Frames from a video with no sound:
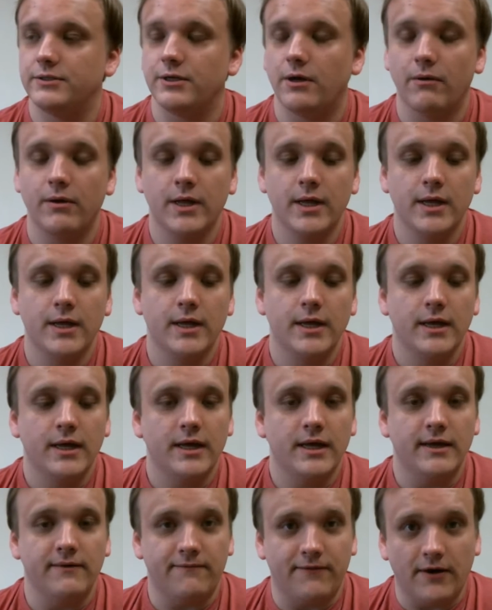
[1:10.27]
So
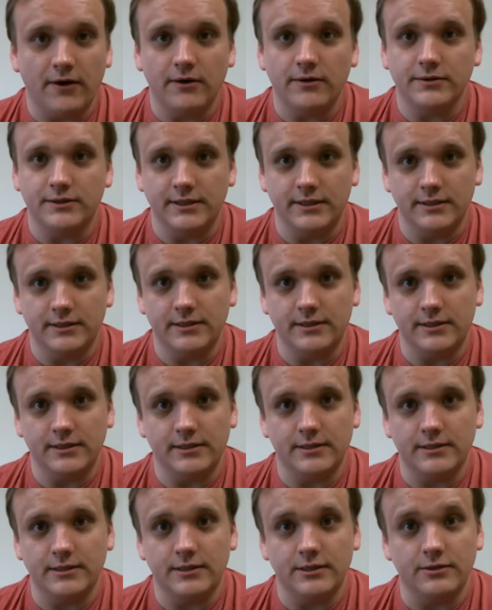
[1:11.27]
he falls into
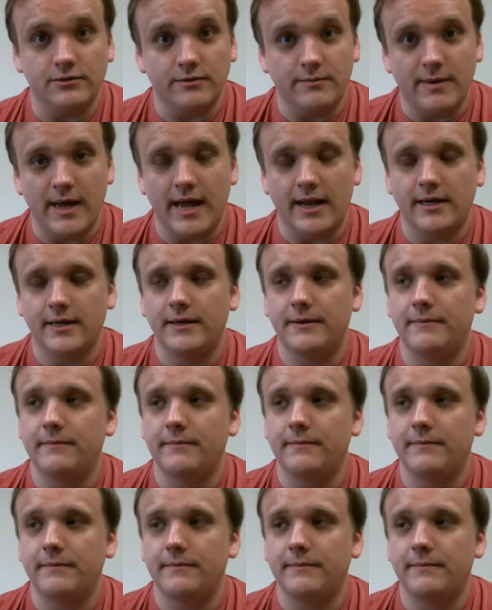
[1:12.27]
this lament.